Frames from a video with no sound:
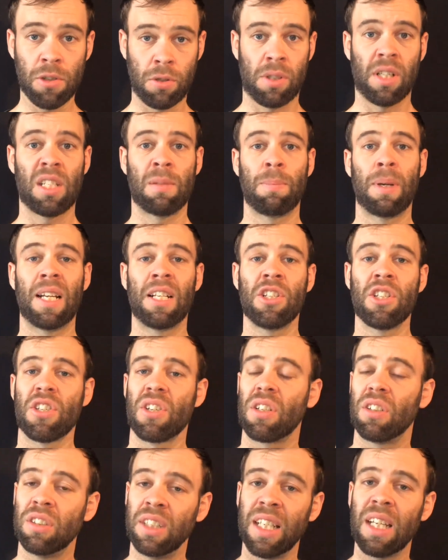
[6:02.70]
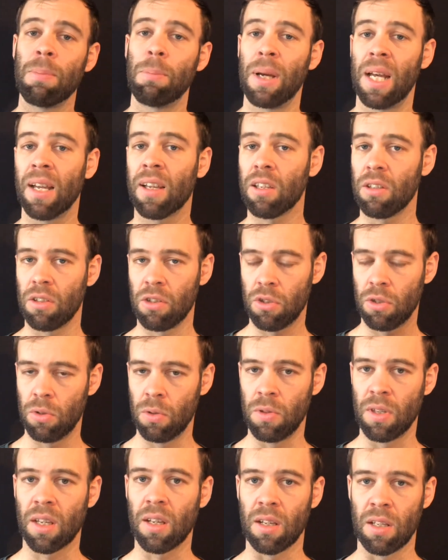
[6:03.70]
Now, these trust badges link back
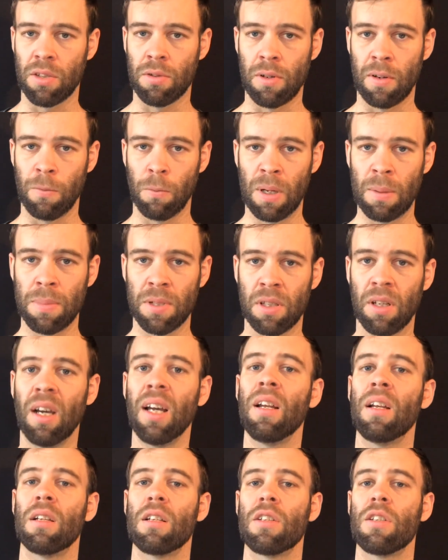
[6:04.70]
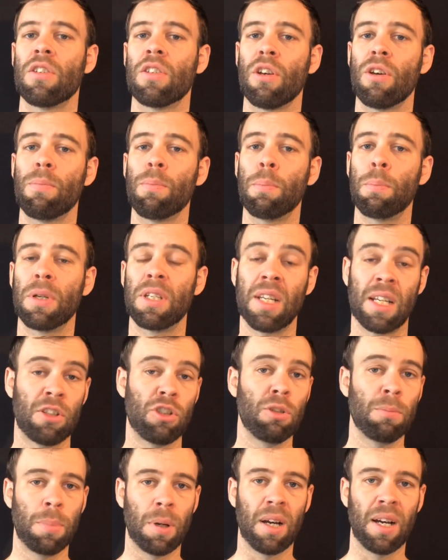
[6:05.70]
to the CusRev website, so
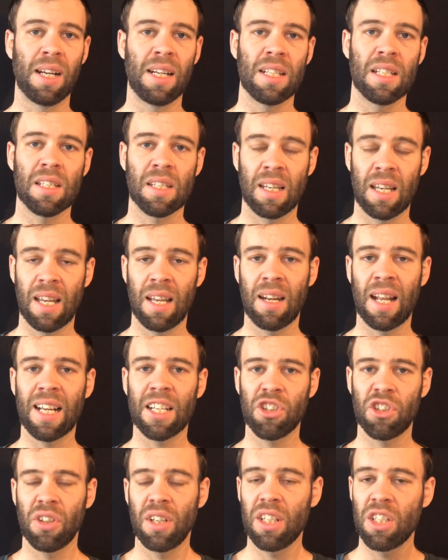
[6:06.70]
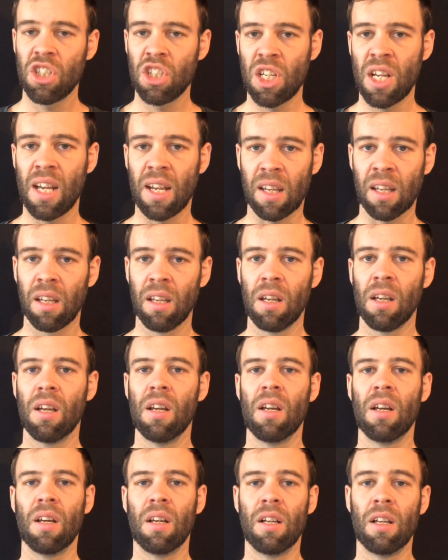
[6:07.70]
potential buyers can actually check
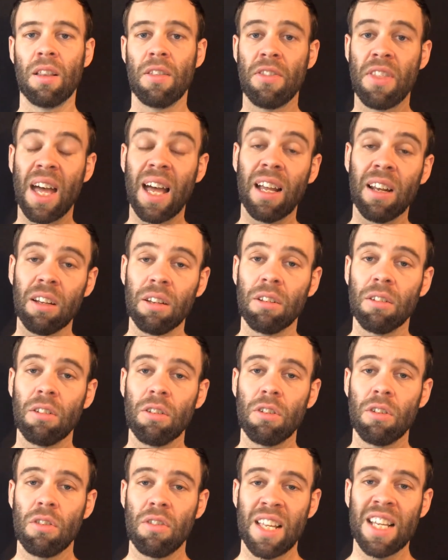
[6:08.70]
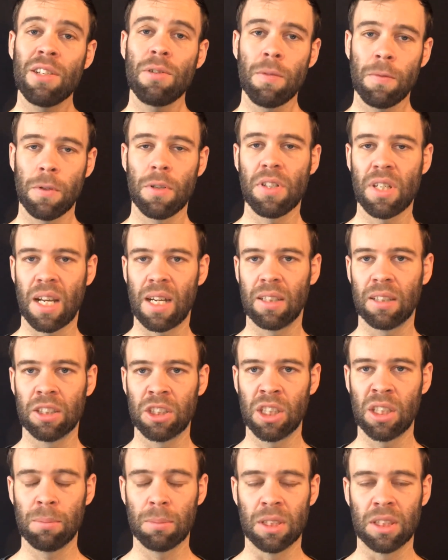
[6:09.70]
that these reviews
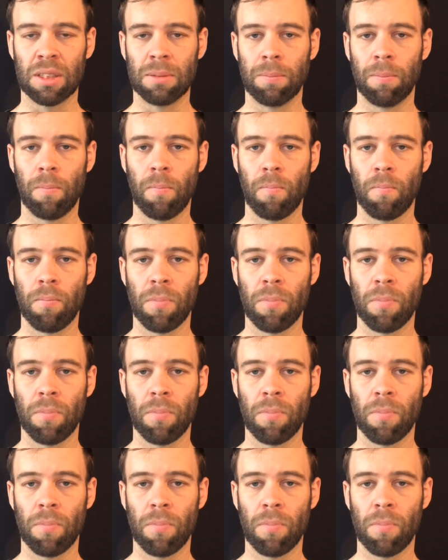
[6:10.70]
are legitimate.